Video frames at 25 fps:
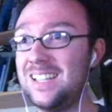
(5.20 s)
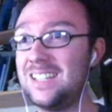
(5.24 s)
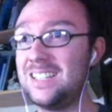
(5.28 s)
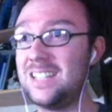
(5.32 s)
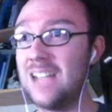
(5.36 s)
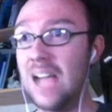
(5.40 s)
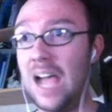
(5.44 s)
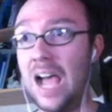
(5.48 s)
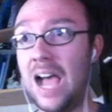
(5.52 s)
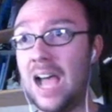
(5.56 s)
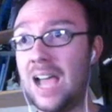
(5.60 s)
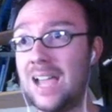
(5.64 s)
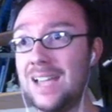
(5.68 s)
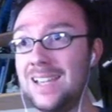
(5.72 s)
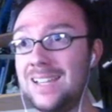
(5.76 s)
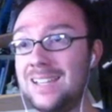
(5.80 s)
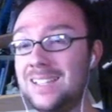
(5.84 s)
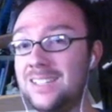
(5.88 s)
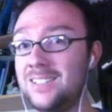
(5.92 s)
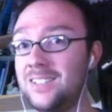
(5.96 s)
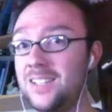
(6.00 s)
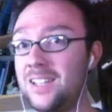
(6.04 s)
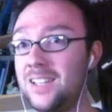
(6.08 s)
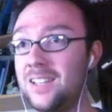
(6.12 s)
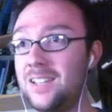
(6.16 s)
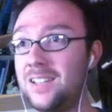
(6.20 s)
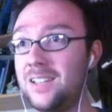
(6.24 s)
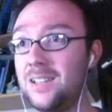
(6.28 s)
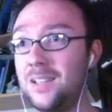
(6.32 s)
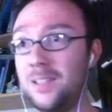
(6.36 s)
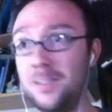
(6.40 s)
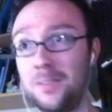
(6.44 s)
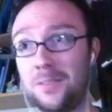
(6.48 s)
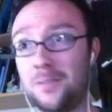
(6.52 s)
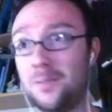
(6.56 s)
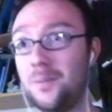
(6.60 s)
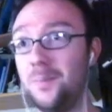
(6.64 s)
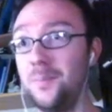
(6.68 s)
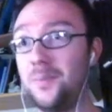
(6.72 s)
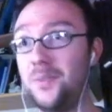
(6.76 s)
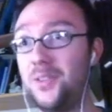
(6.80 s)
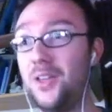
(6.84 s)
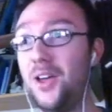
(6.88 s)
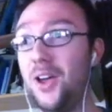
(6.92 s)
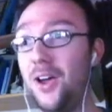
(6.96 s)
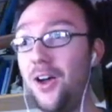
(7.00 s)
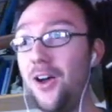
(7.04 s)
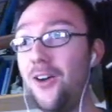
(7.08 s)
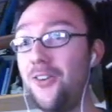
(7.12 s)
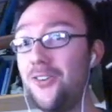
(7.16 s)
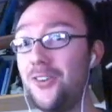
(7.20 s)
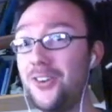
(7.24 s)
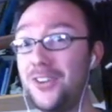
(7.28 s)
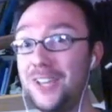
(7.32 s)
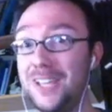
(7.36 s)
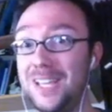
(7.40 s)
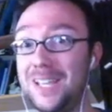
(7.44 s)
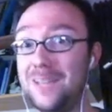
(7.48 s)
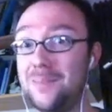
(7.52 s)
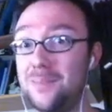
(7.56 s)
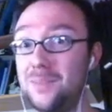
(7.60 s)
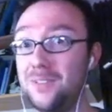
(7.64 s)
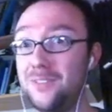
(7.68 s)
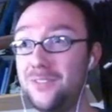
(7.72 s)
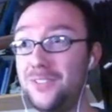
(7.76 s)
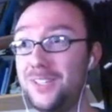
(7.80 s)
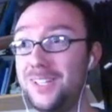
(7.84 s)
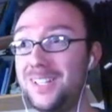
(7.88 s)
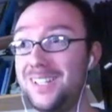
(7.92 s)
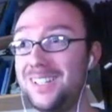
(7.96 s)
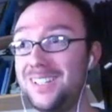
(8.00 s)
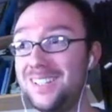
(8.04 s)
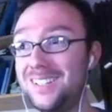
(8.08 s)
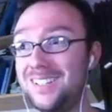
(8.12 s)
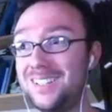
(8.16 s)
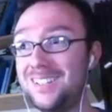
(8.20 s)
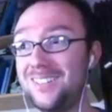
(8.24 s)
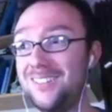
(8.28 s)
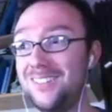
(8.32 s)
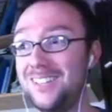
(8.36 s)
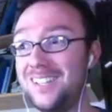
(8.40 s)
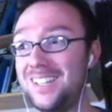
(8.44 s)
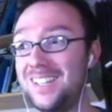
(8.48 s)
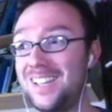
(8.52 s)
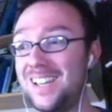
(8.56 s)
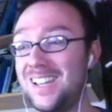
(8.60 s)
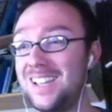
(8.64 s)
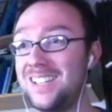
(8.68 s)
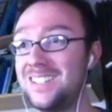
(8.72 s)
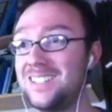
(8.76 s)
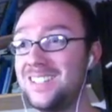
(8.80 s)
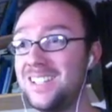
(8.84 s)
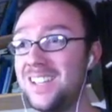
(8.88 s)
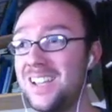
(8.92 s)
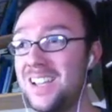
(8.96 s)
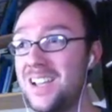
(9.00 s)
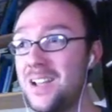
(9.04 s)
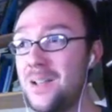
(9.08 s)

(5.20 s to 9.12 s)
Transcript: is Eyes, the horror game if you didn't already guess.